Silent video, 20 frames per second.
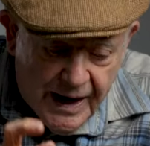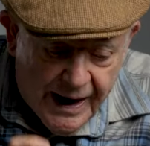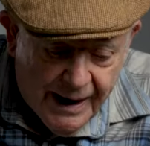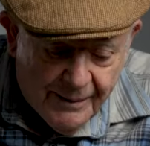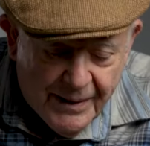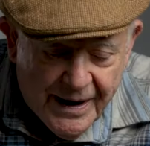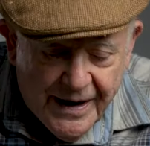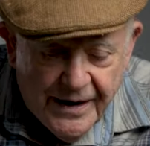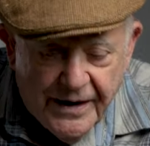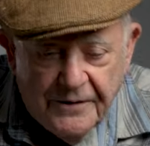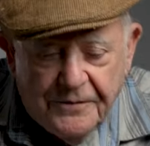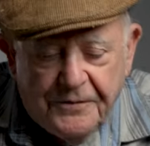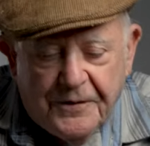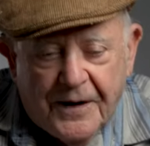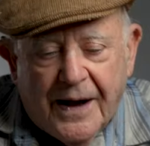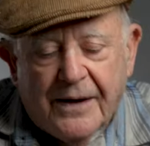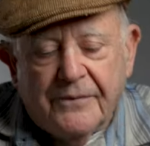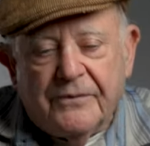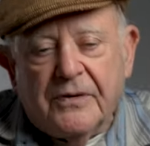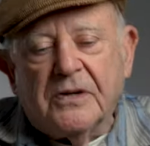I'm
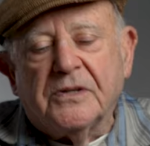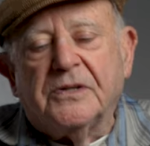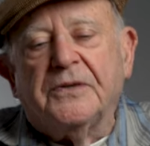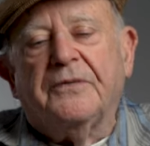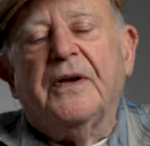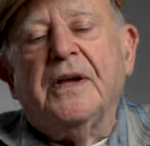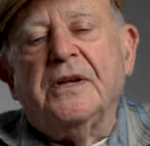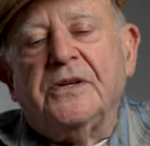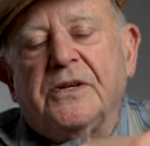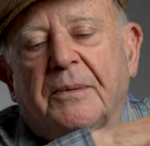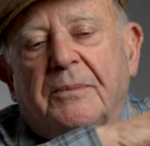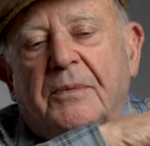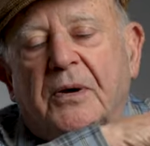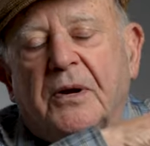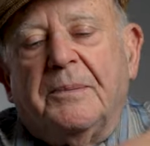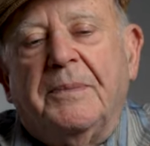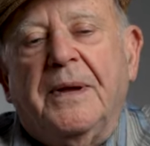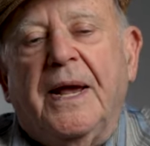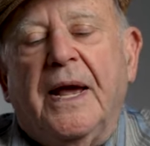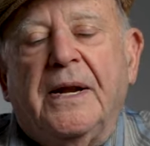85 years of age. I'm
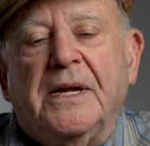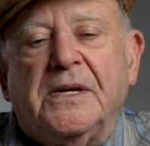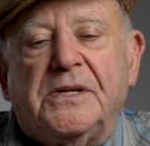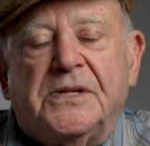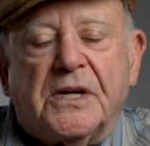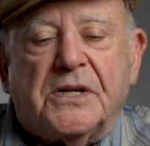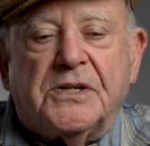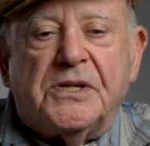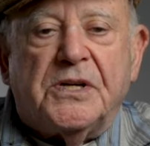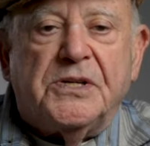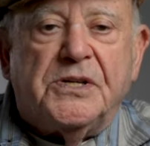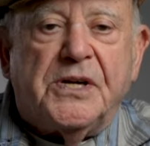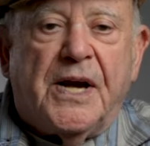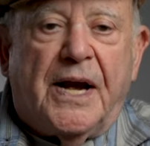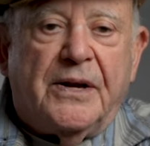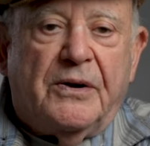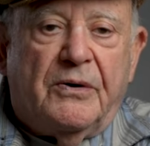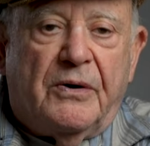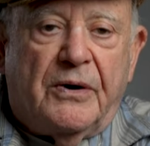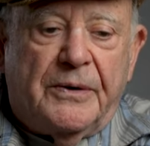going to be 86 in
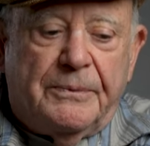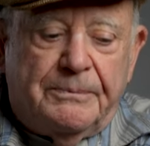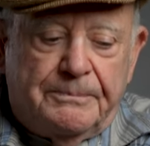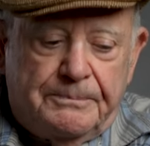January.